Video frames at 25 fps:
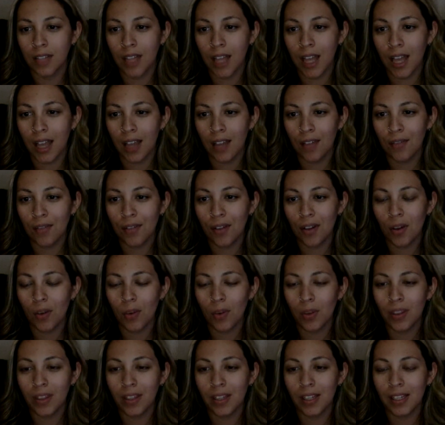Hi, Roll
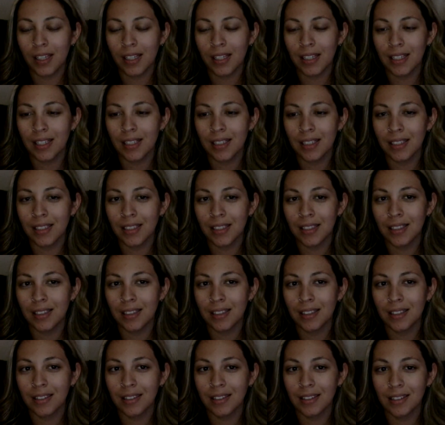with Liz.
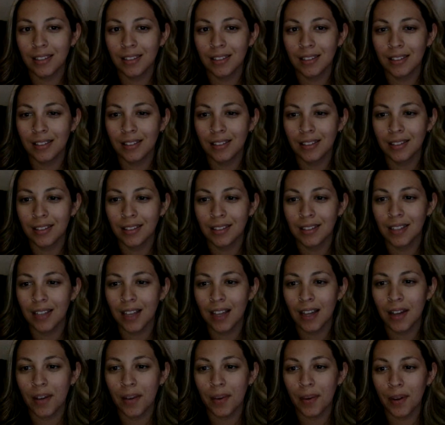
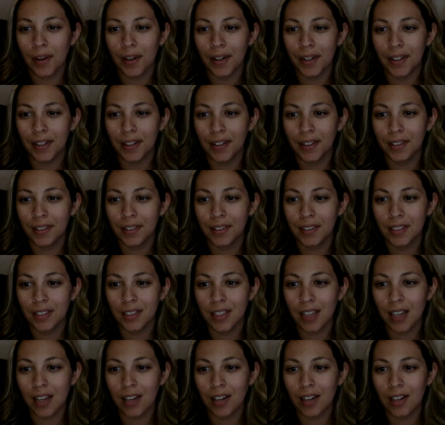How are you?
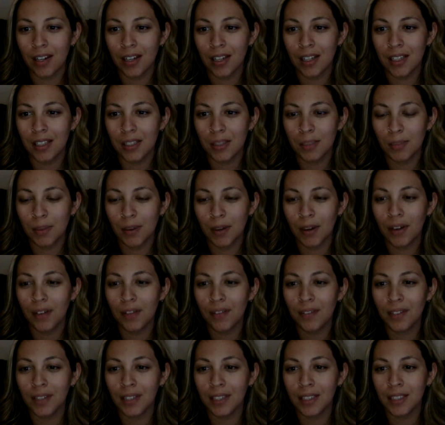Saturday is
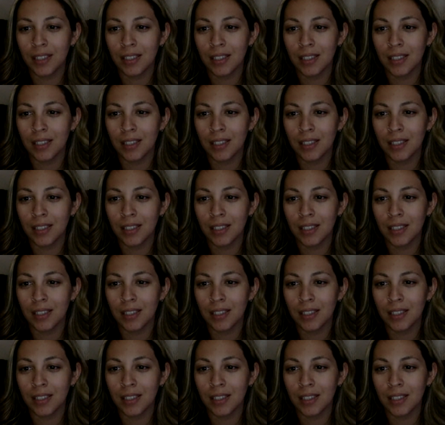perfect.